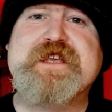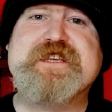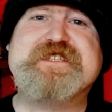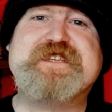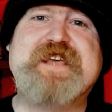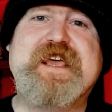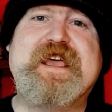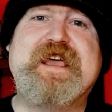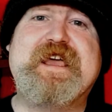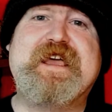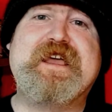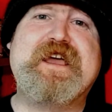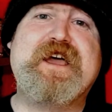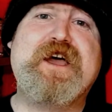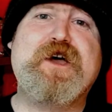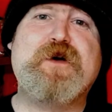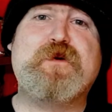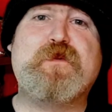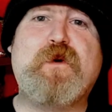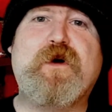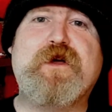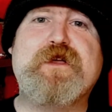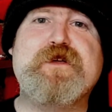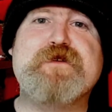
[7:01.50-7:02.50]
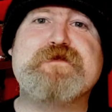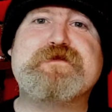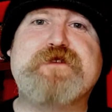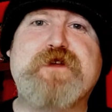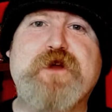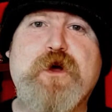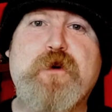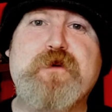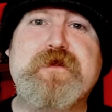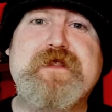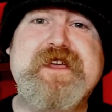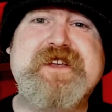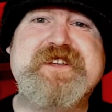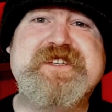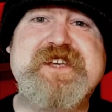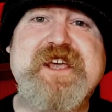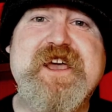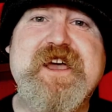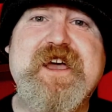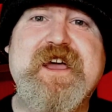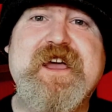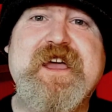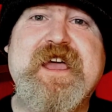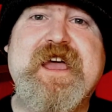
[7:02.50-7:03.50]
saying what you've grown this
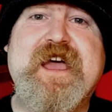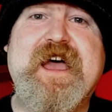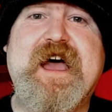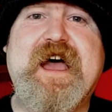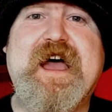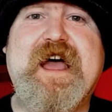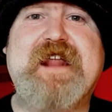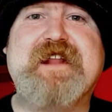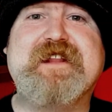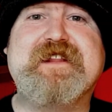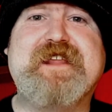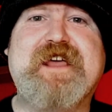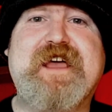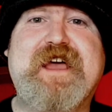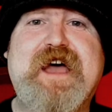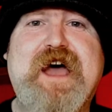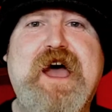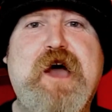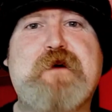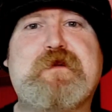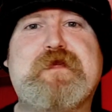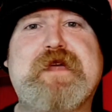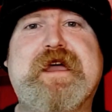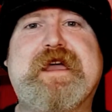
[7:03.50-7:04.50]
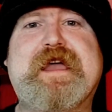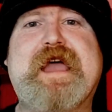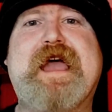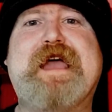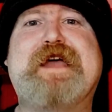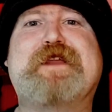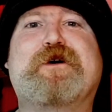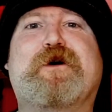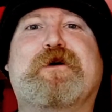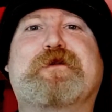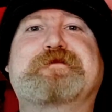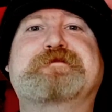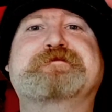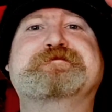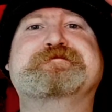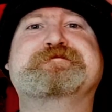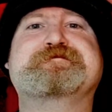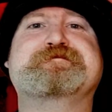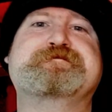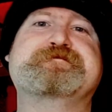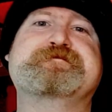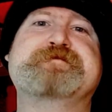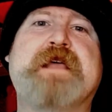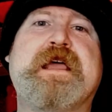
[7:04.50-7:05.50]
year and how they're getting on.
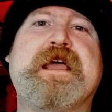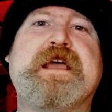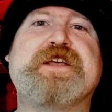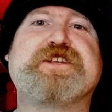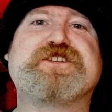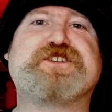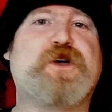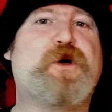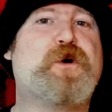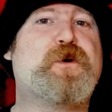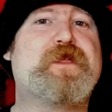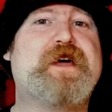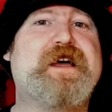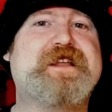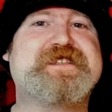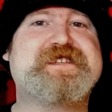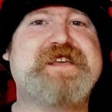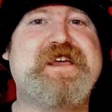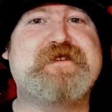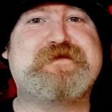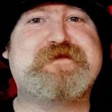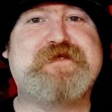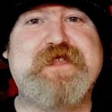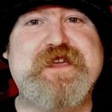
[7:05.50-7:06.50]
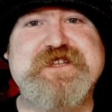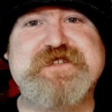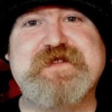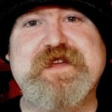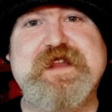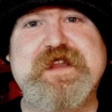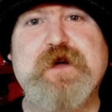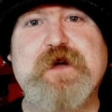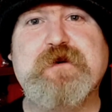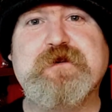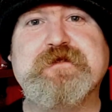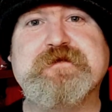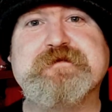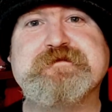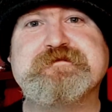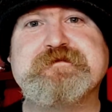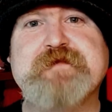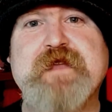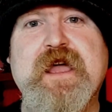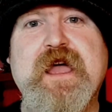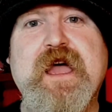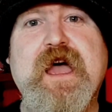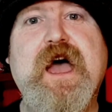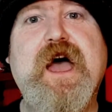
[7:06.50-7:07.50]
So that's it for this video.
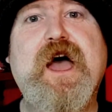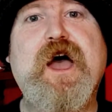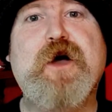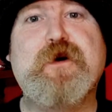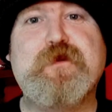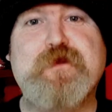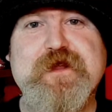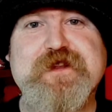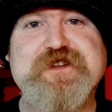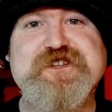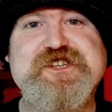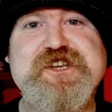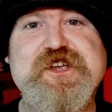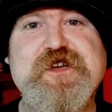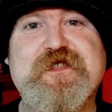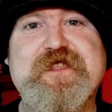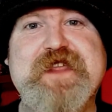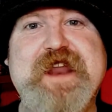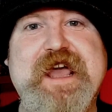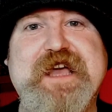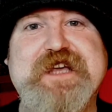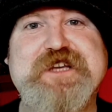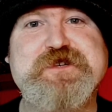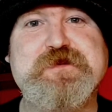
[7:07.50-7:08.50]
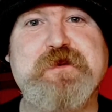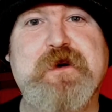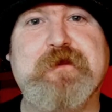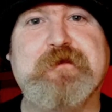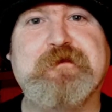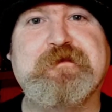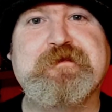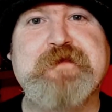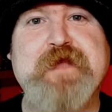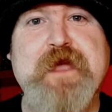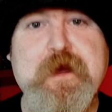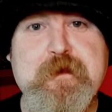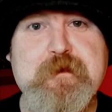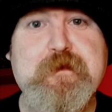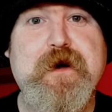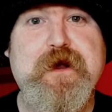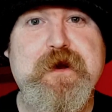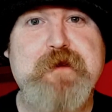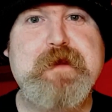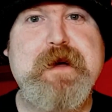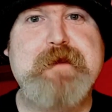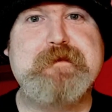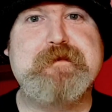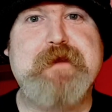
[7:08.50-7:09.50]
We'll see you on the next one. But
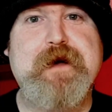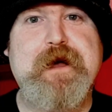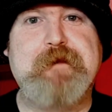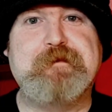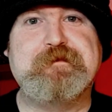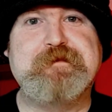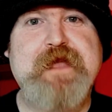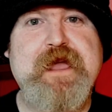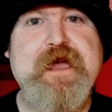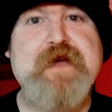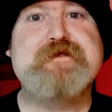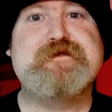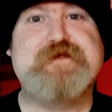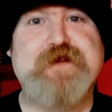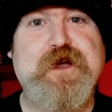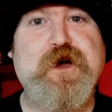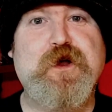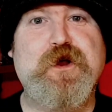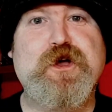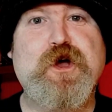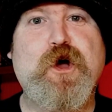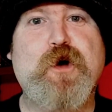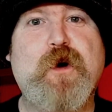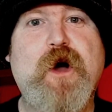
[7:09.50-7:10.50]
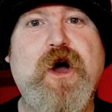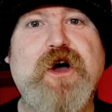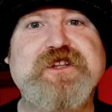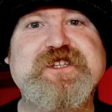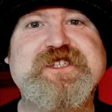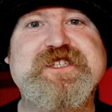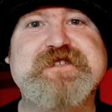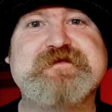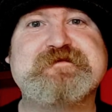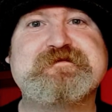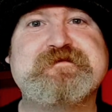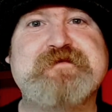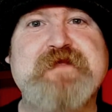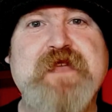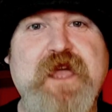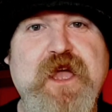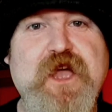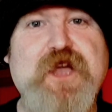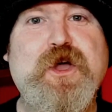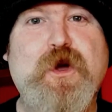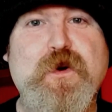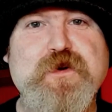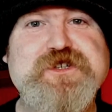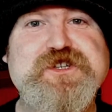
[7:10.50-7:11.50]
remember, if you're going to go hot,
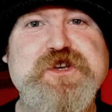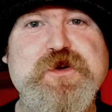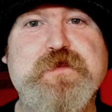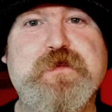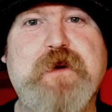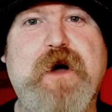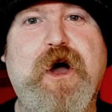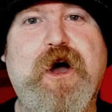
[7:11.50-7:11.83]
go super